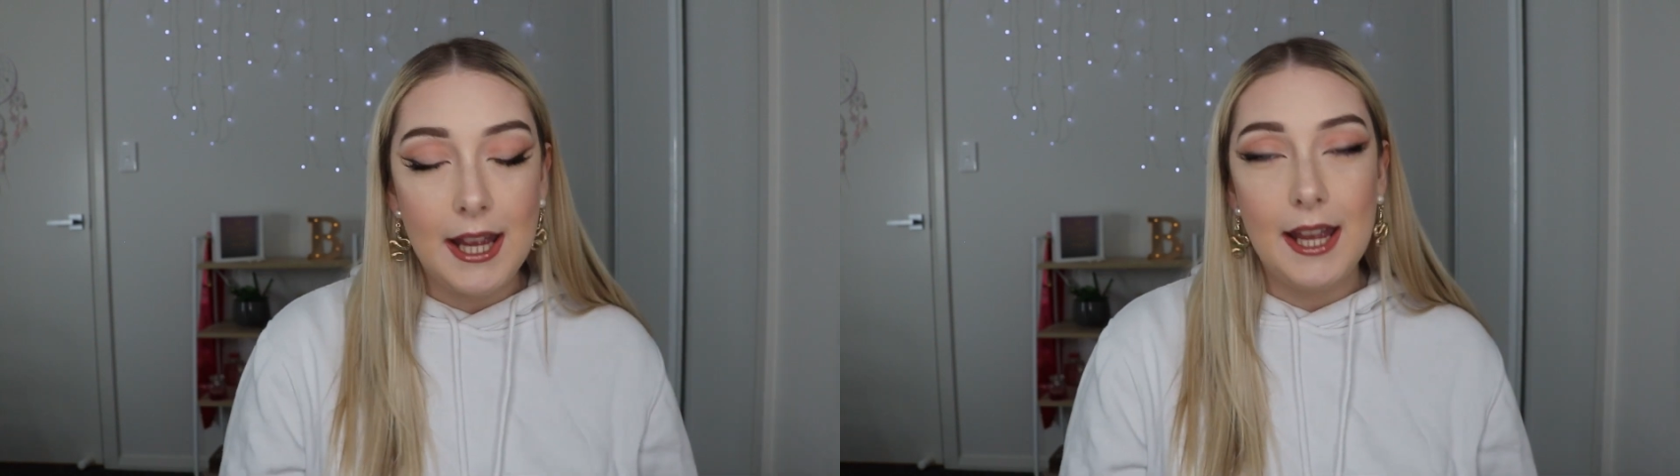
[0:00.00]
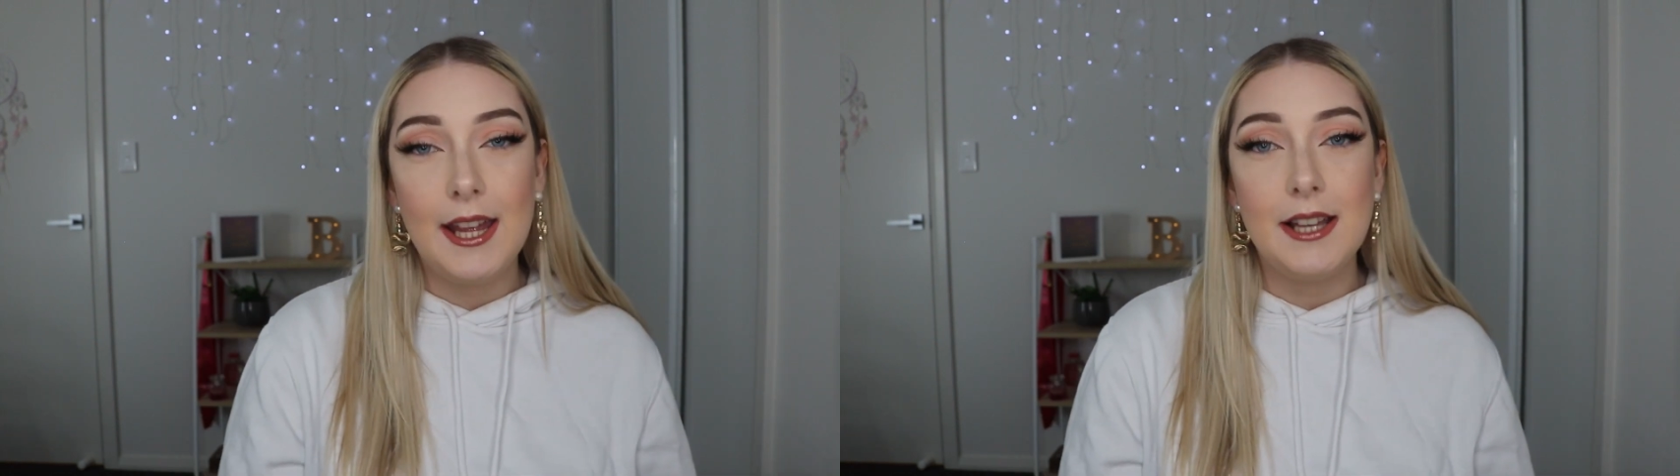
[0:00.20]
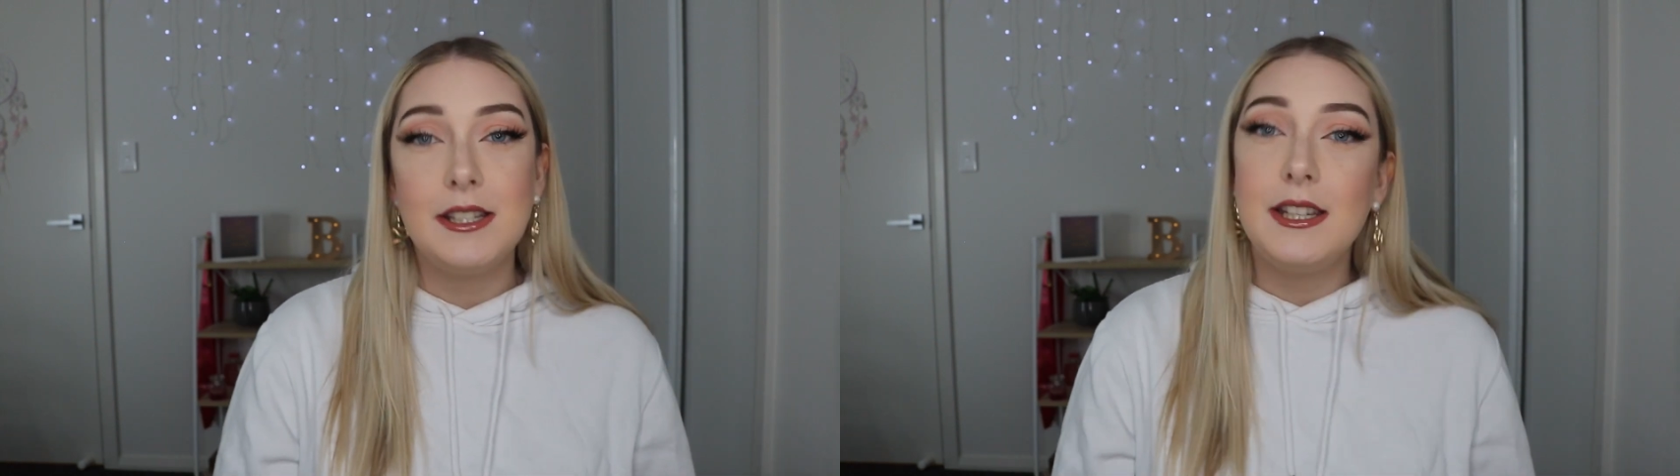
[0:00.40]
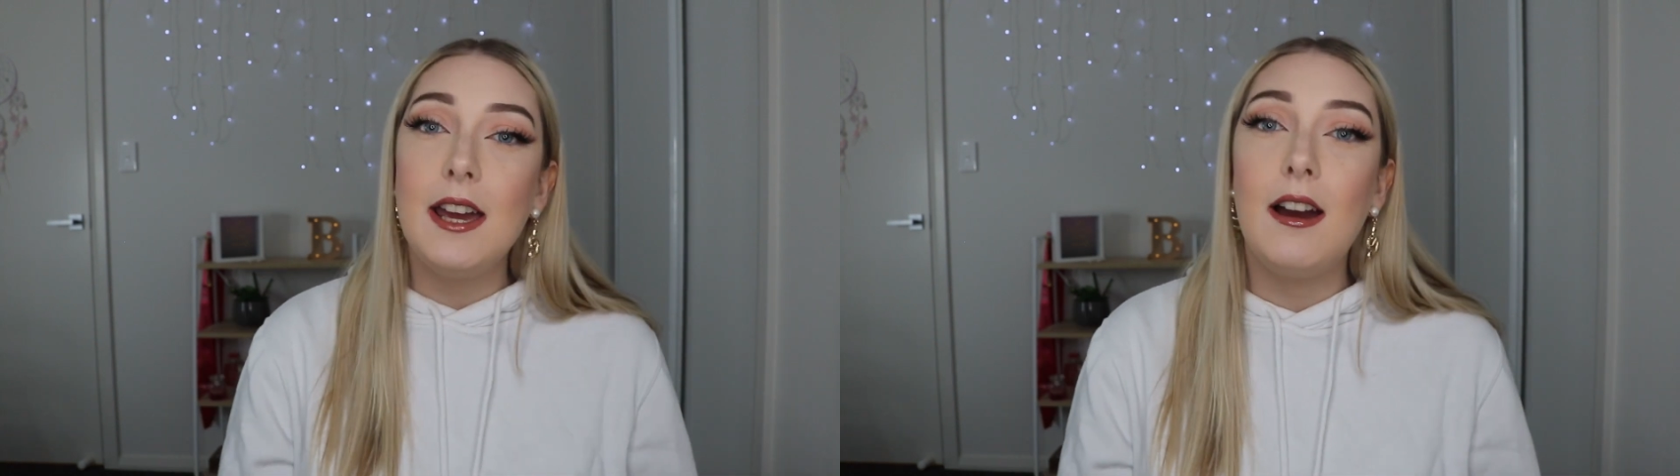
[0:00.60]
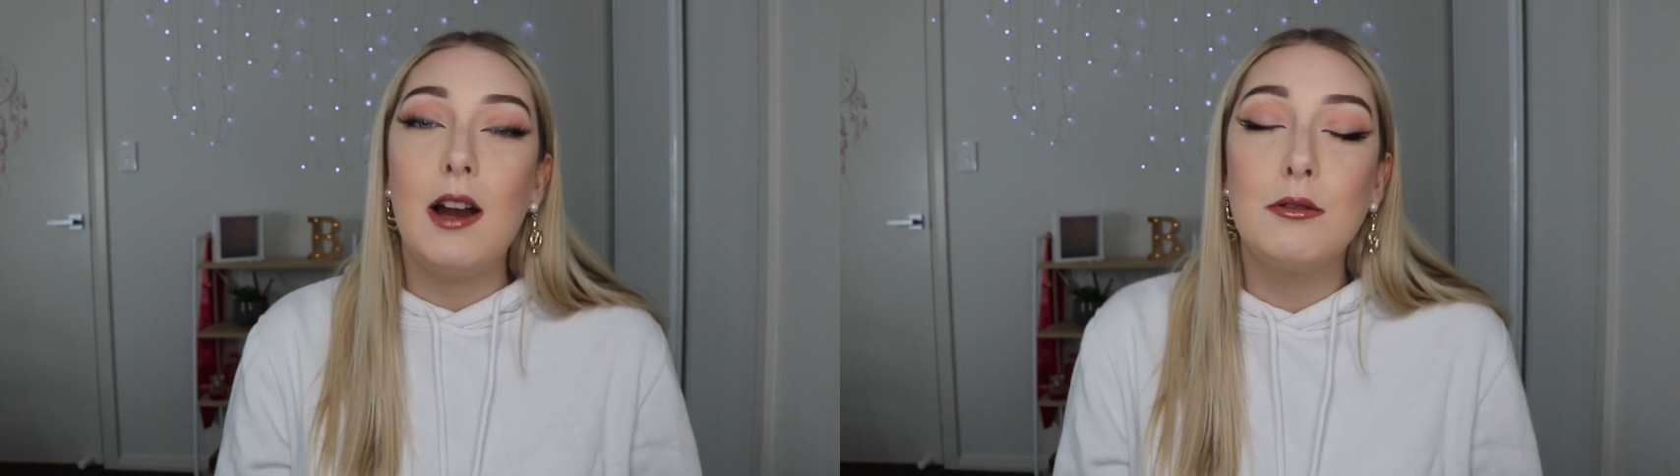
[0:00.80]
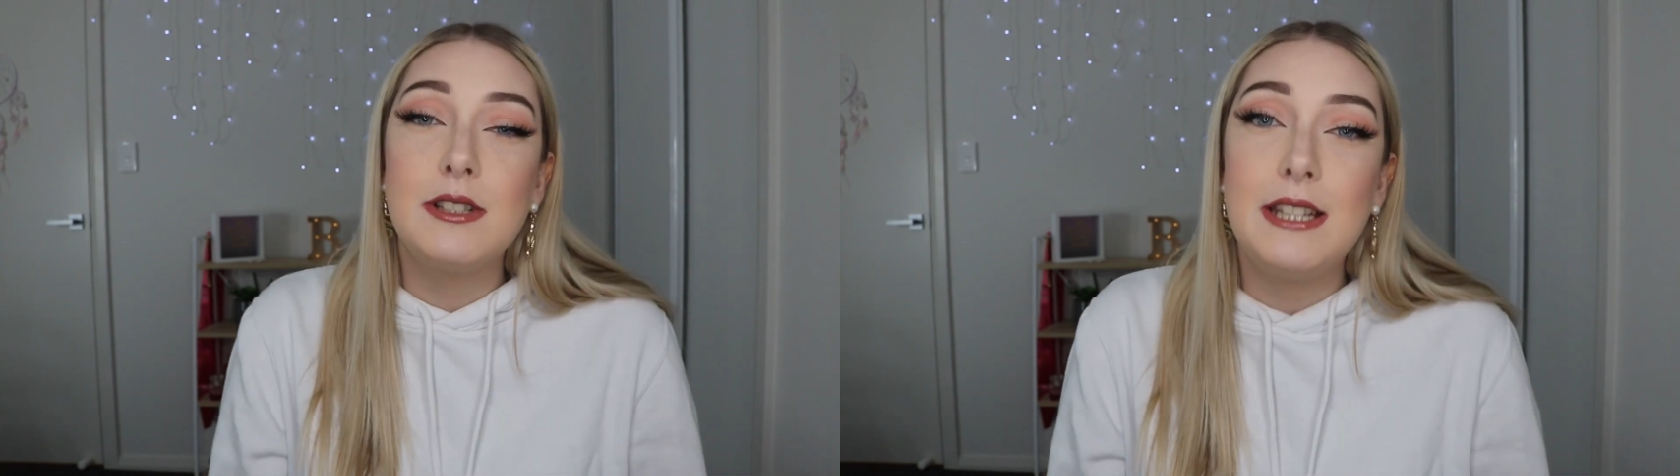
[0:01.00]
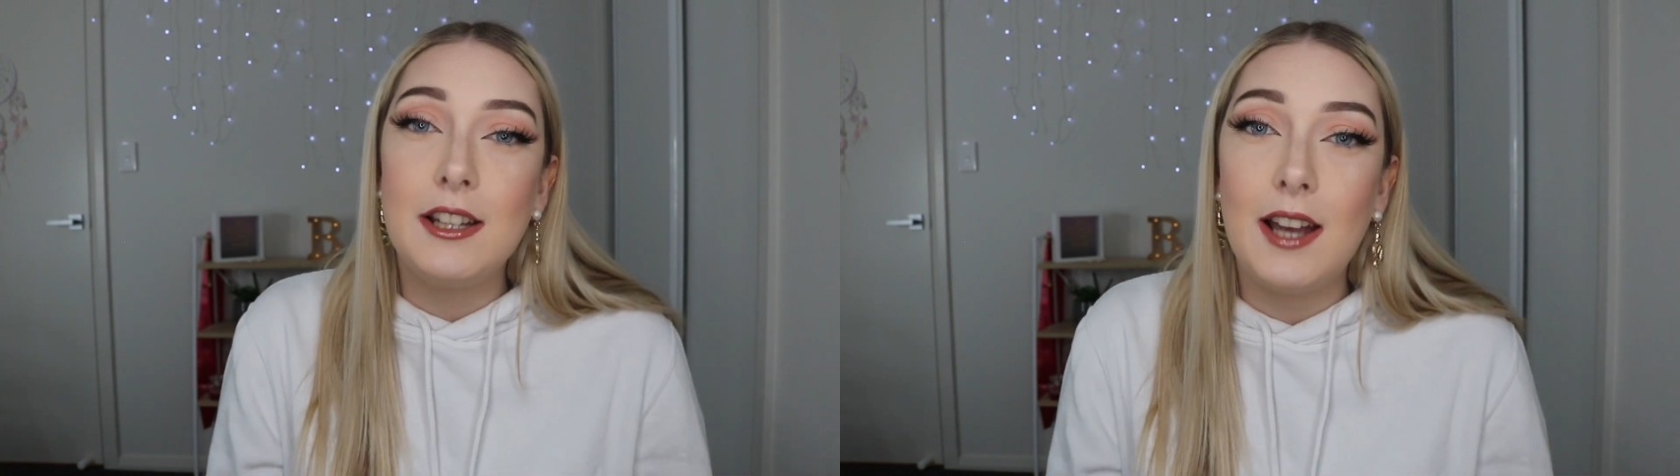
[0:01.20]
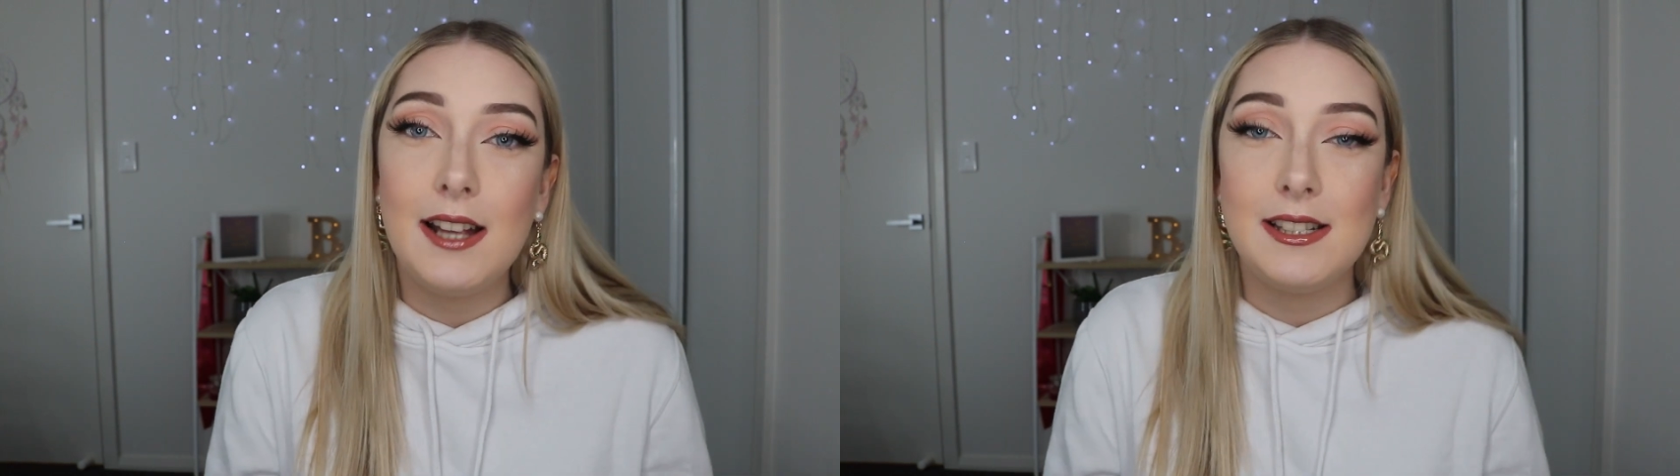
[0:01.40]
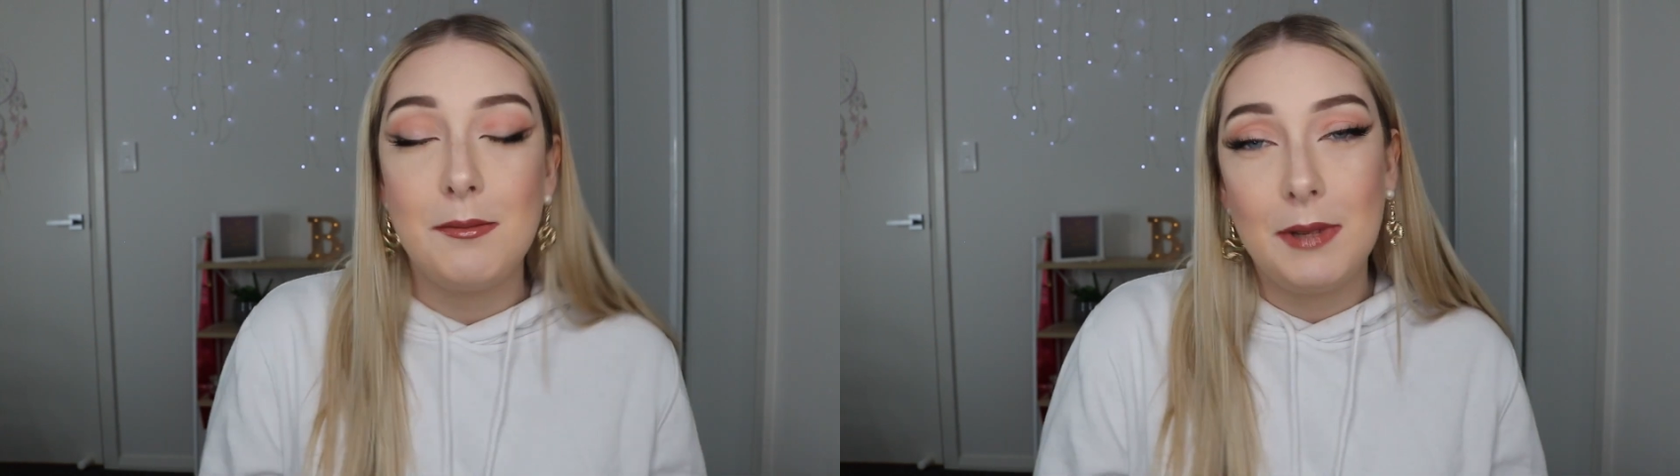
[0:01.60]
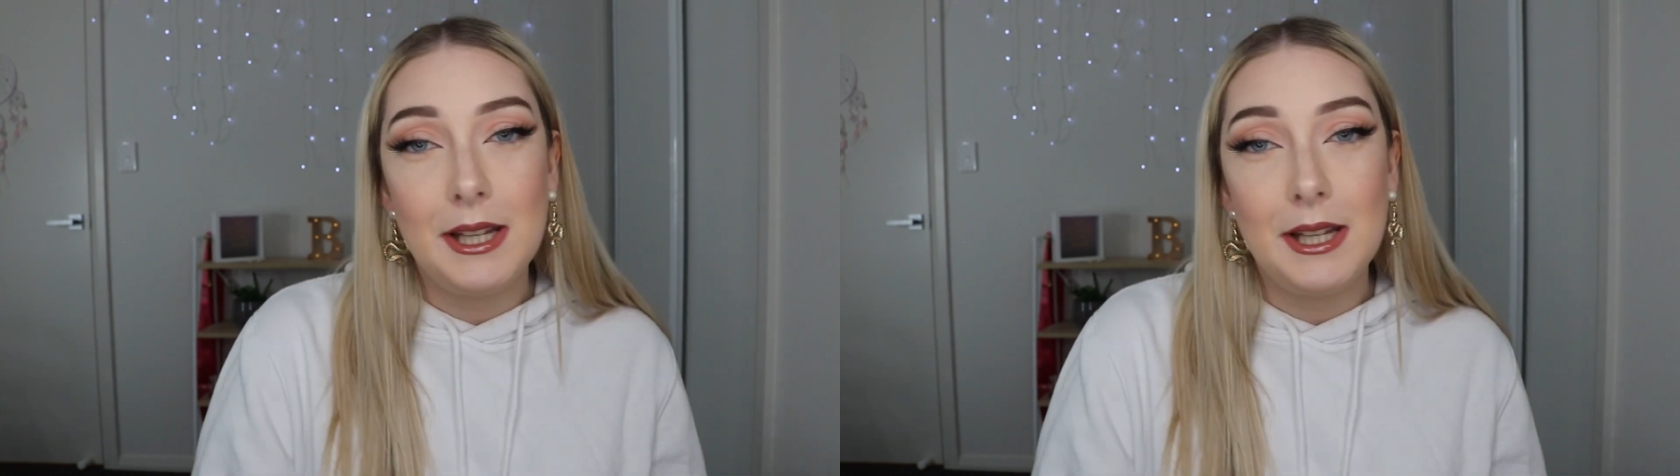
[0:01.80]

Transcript: and yeah, I will see you guys in my